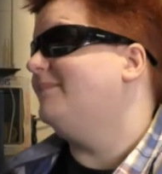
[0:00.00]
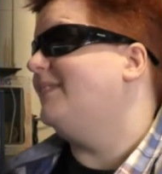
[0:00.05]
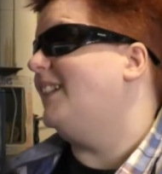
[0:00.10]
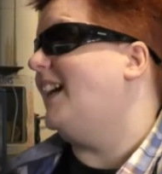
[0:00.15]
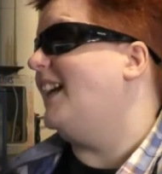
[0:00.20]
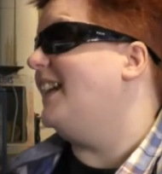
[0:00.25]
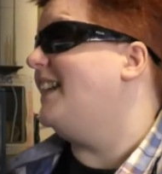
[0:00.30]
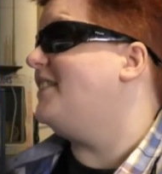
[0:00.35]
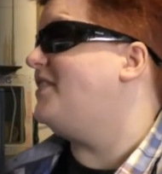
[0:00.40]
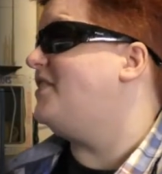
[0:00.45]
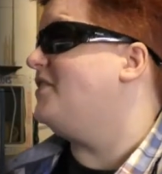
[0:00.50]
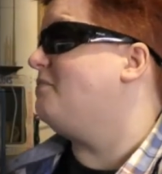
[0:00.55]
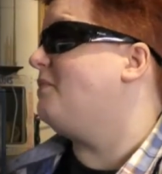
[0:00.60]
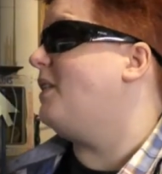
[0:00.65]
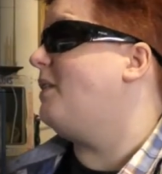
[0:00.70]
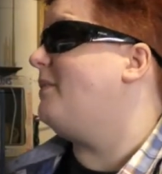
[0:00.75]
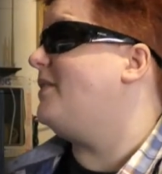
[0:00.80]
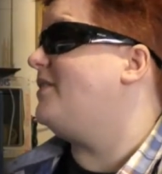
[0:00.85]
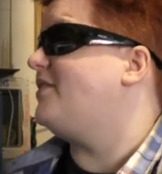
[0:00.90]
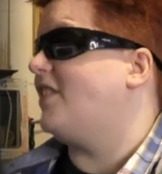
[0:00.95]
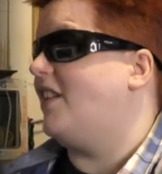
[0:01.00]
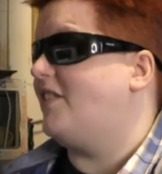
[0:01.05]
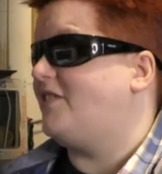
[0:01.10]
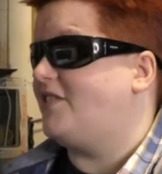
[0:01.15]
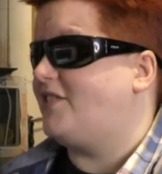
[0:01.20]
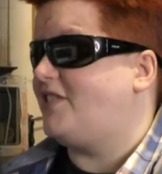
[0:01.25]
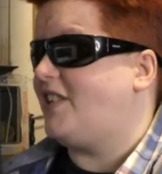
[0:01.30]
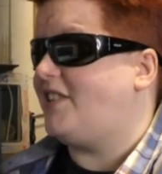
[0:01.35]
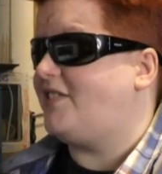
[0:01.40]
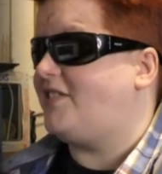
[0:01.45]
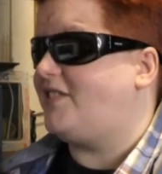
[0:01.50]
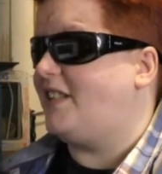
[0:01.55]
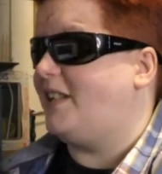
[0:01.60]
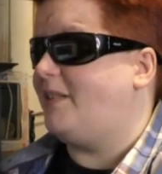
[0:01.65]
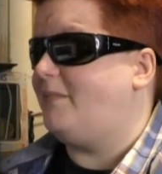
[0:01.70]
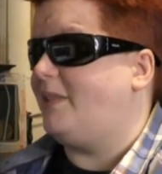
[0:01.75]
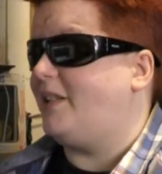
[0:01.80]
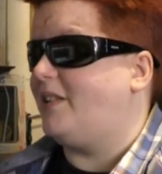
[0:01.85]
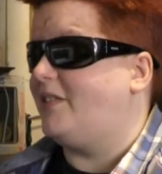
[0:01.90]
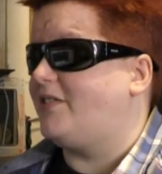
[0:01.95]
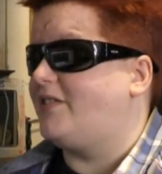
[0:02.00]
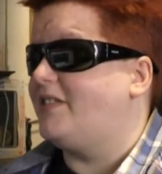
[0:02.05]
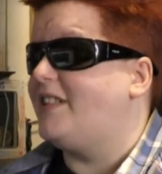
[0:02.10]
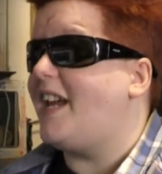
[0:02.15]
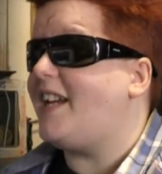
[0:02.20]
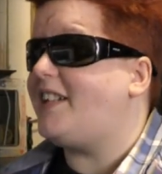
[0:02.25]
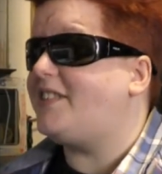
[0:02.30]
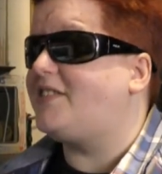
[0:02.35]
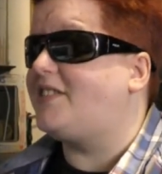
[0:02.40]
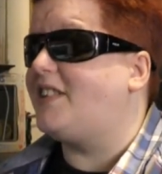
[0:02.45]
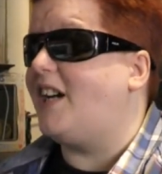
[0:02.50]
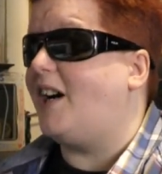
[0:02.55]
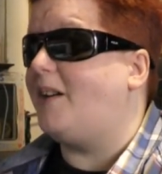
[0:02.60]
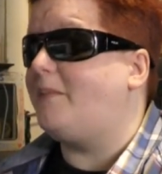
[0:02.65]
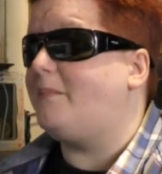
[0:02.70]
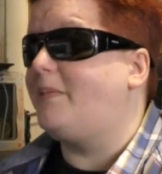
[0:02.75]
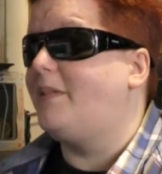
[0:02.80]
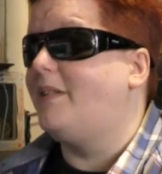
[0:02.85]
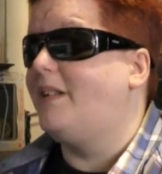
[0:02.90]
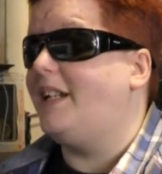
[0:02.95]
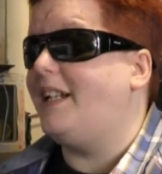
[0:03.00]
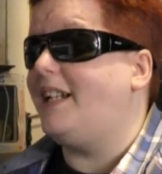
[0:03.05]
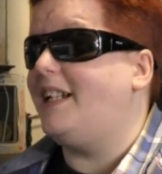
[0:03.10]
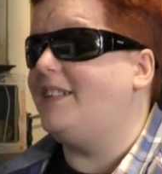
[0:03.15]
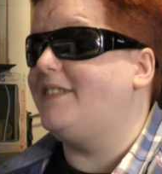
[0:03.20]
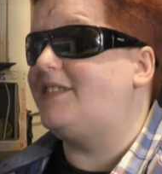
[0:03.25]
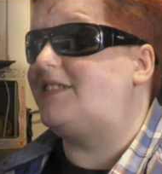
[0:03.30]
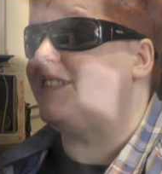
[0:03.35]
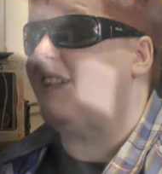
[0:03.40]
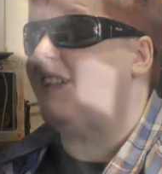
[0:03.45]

And this is where we start to test it, because next up is